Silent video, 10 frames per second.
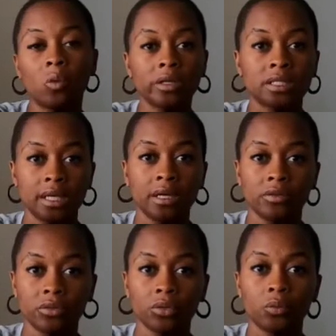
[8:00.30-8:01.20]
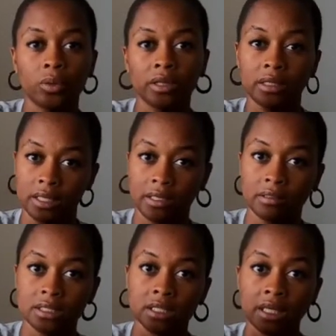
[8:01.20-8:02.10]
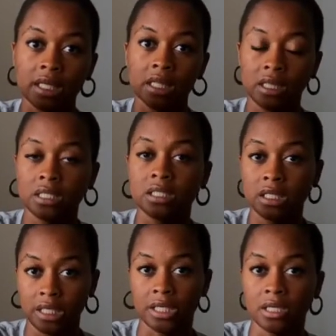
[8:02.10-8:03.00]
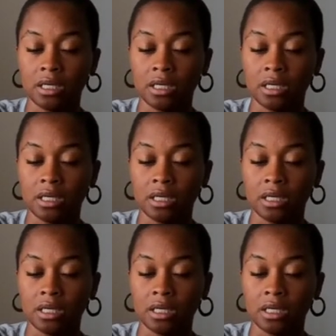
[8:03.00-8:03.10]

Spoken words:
want to get through with the kids this year.